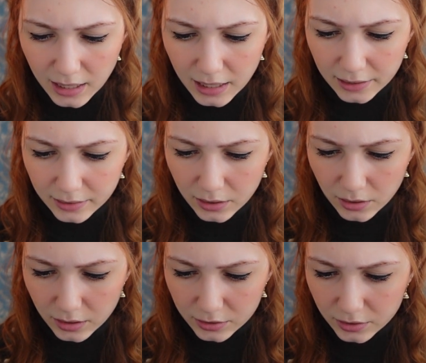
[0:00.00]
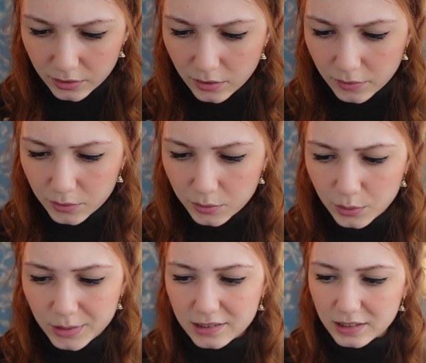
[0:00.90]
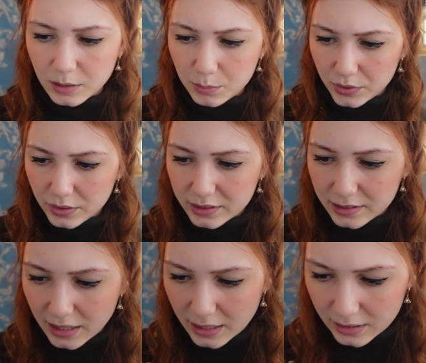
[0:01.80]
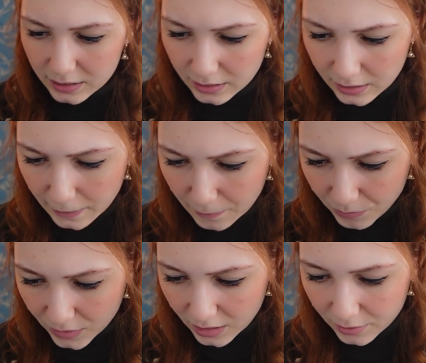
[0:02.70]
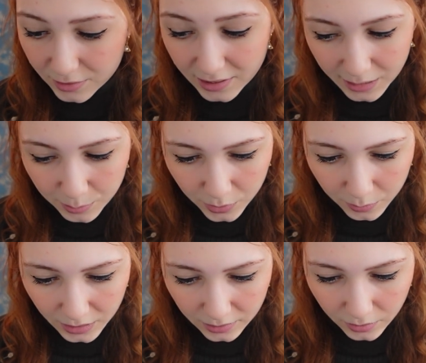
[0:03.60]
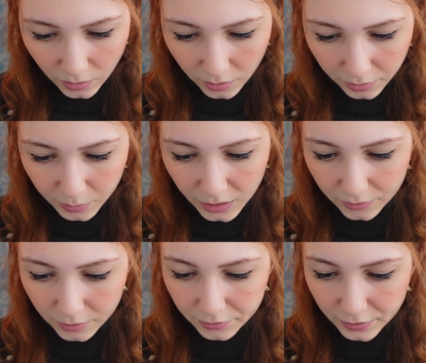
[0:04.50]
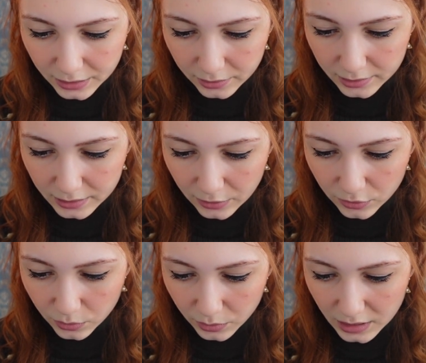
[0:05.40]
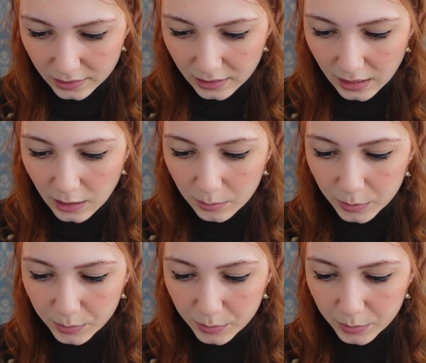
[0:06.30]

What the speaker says: at the auction of the Ruby Slippers, and if time permits, all three of the final set stories, but